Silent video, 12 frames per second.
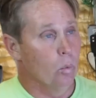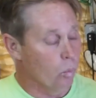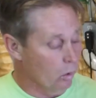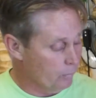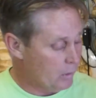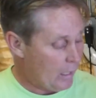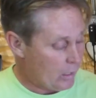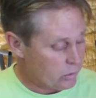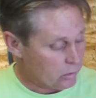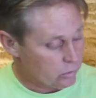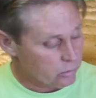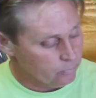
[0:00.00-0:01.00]
worm
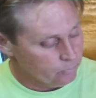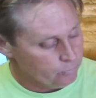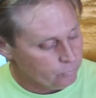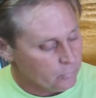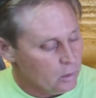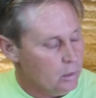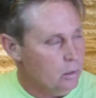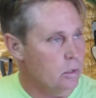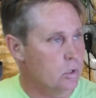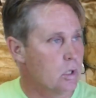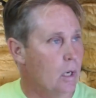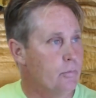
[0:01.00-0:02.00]
castings.
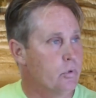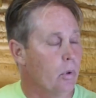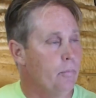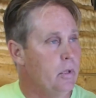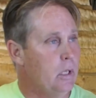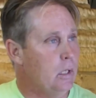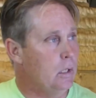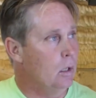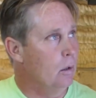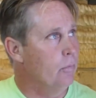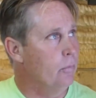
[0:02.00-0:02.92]
This comes from the